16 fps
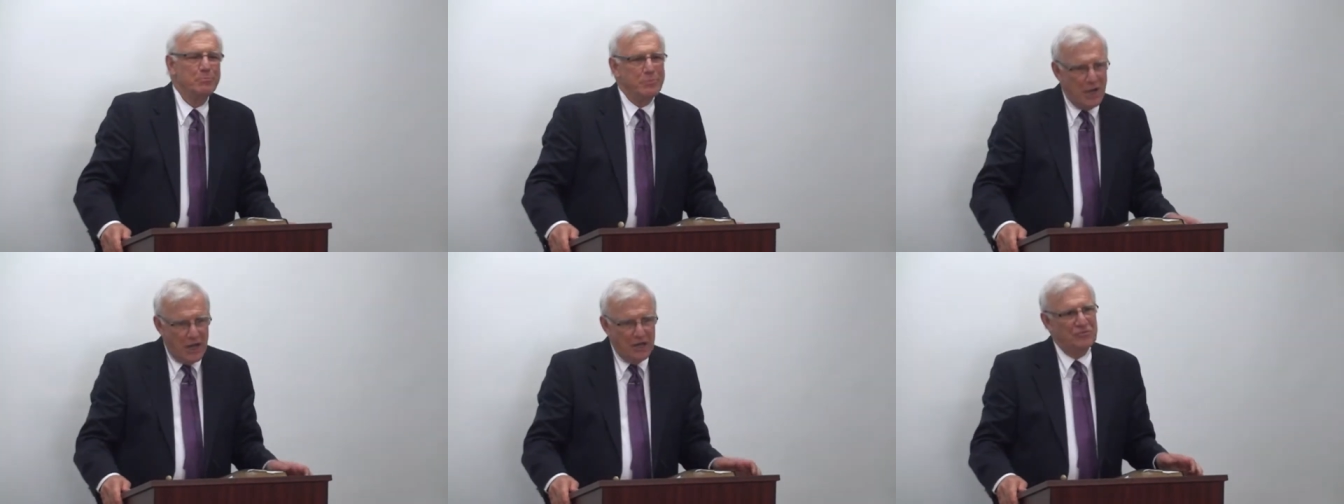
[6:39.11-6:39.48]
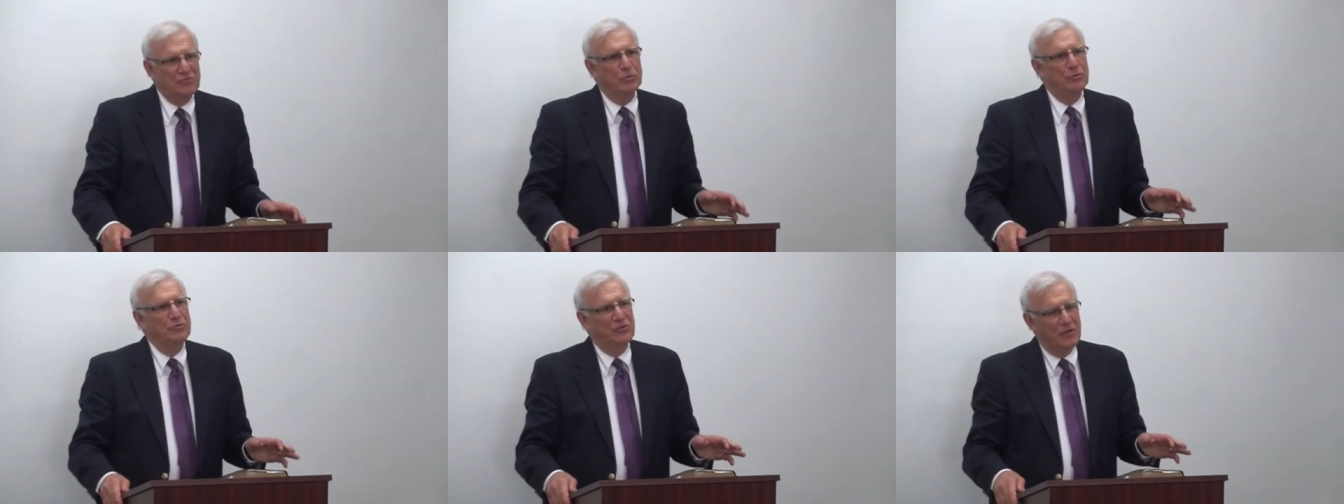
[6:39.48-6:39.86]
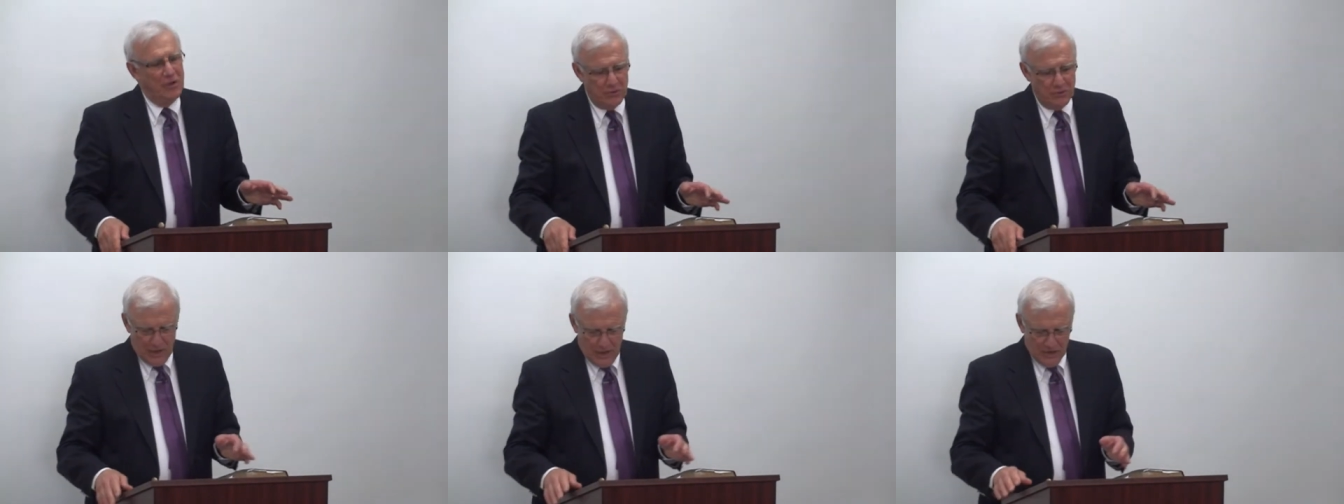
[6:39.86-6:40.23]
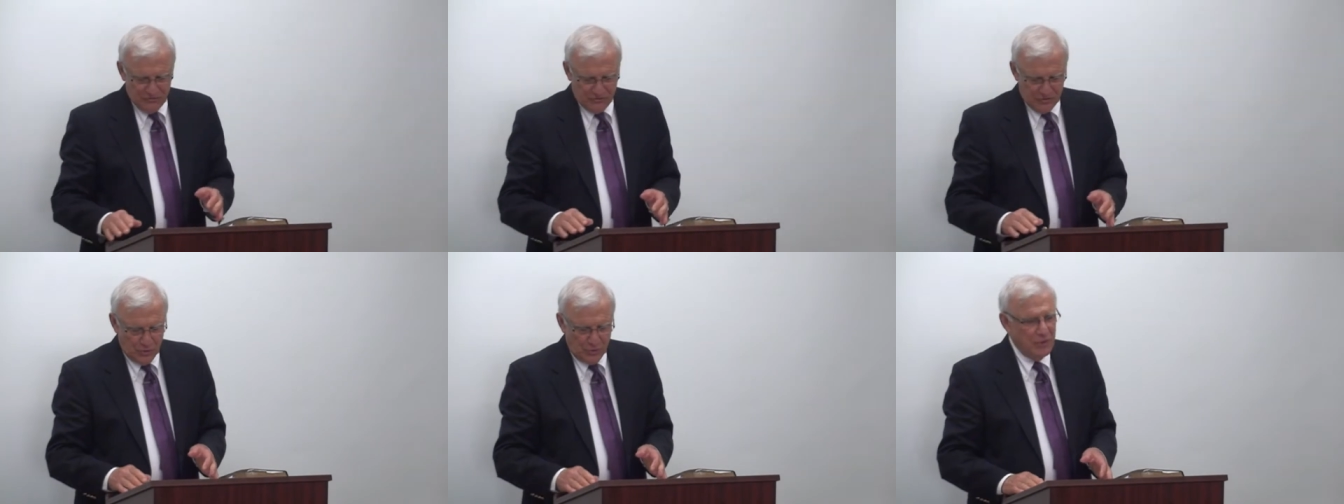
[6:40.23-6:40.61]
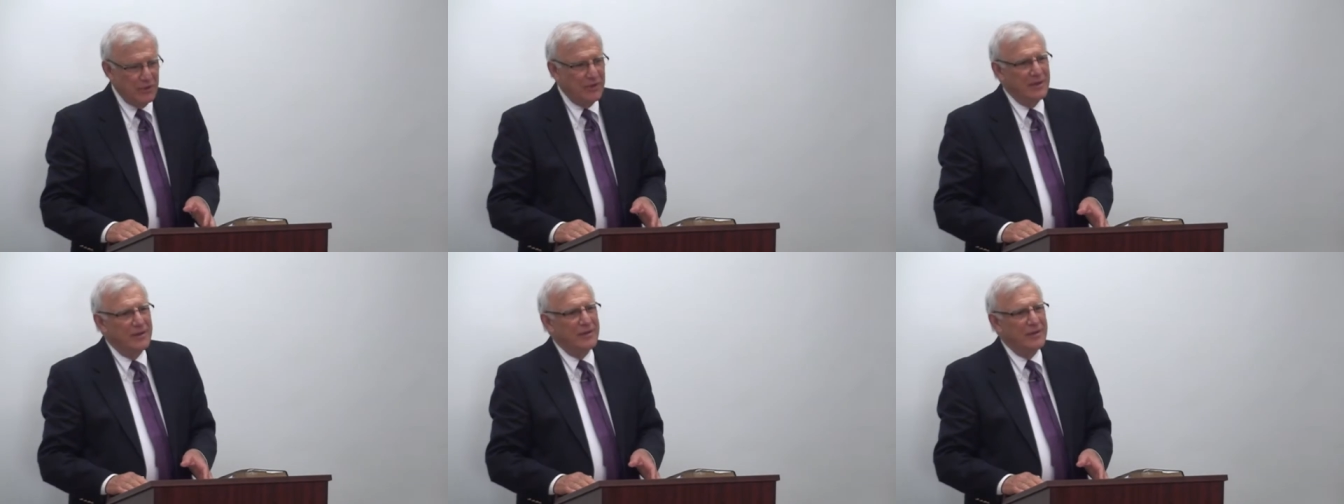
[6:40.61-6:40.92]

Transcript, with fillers: Pastors International